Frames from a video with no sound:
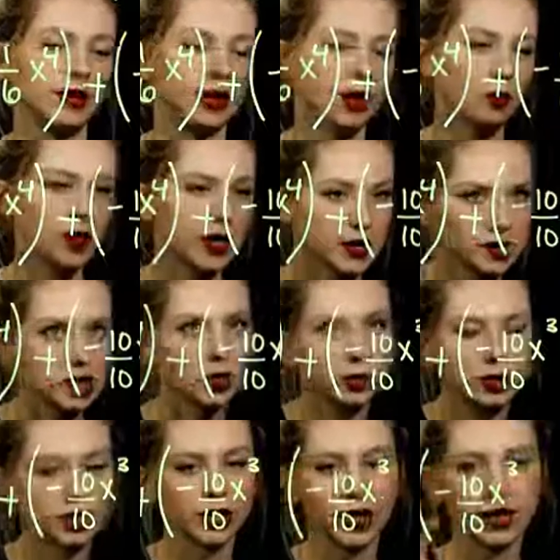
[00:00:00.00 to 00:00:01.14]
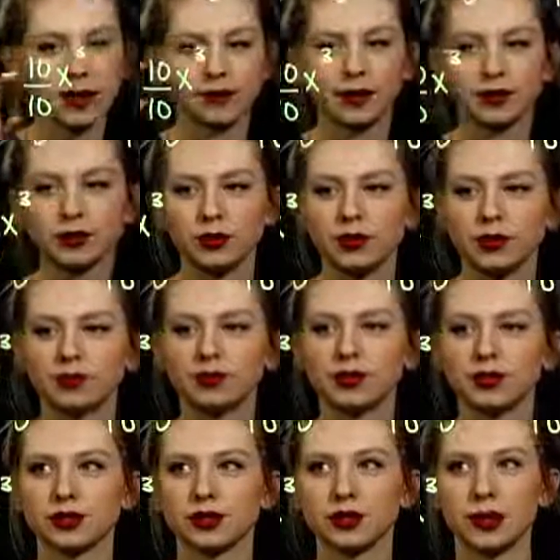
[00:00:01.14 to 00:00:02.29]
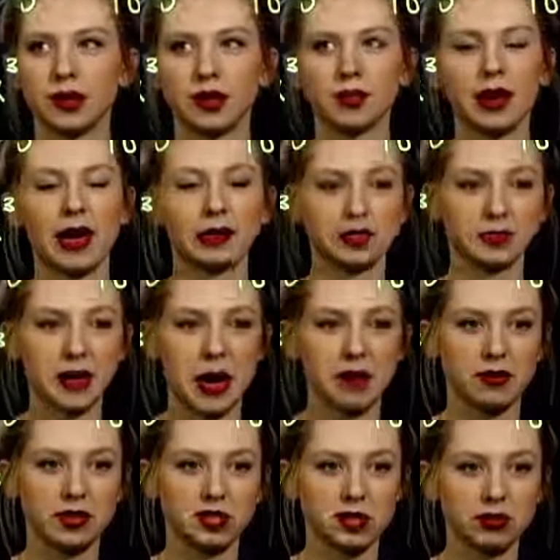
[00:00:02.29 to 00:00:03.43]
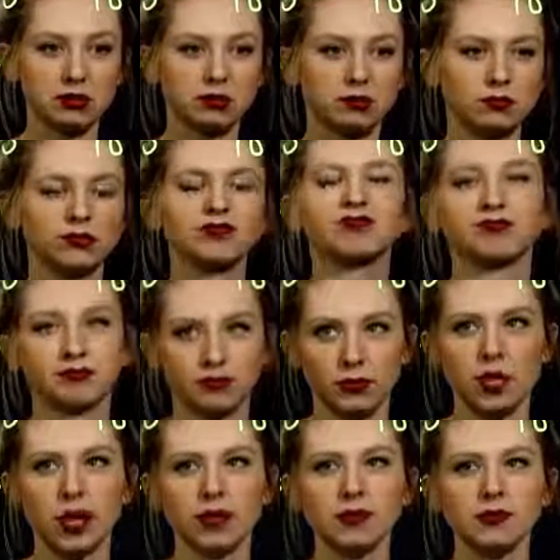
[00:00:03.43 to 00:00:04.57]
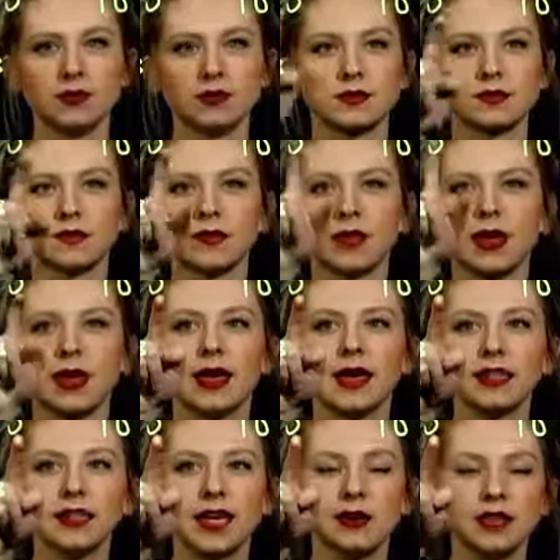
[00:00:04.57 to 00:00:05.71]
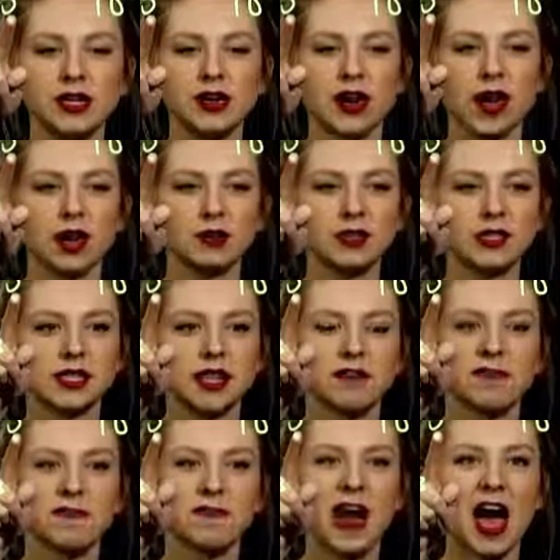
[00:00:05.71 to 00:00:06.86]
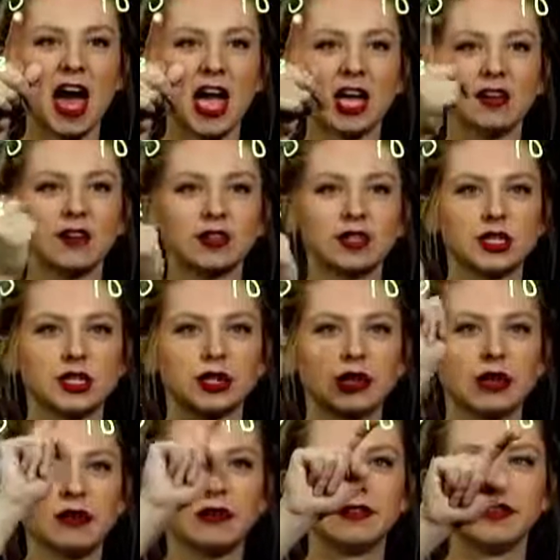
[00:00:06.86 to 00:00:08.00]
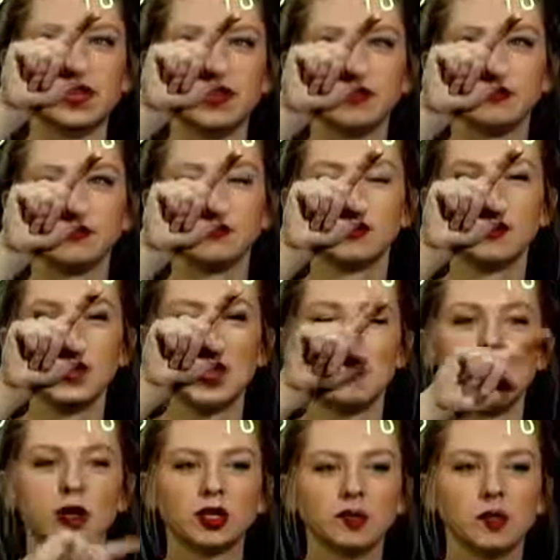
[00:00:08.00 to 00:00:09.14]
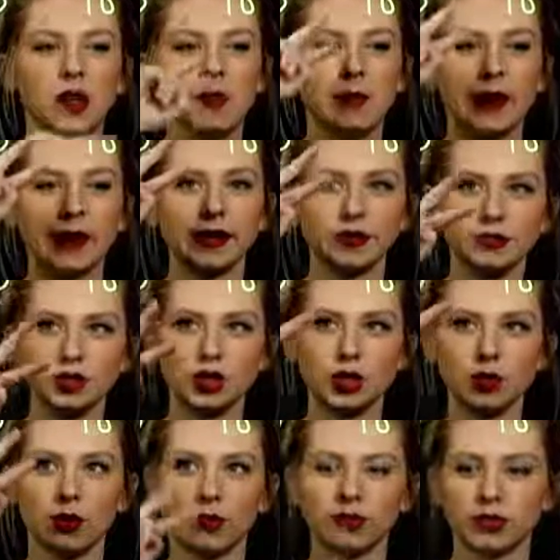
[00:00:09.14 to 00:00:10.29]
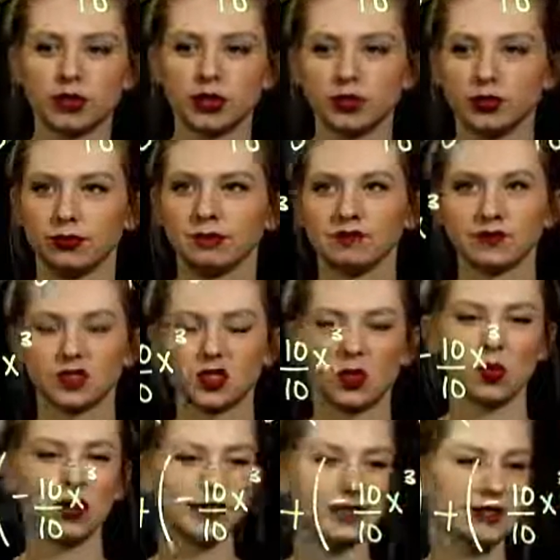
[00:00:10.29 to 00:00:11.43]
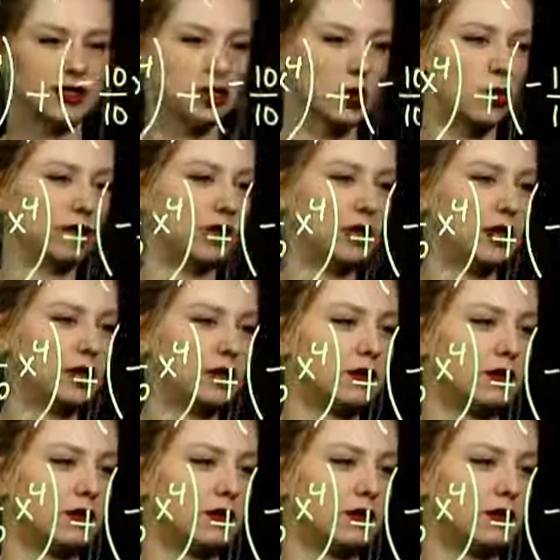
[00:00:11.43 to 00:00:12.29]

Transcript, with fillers: And we can double check if I do the division, do I get back to my original? Yes. And down here, how do I take 5 and turn it into 10? multiply by 2 over 2. So what is its equivalent?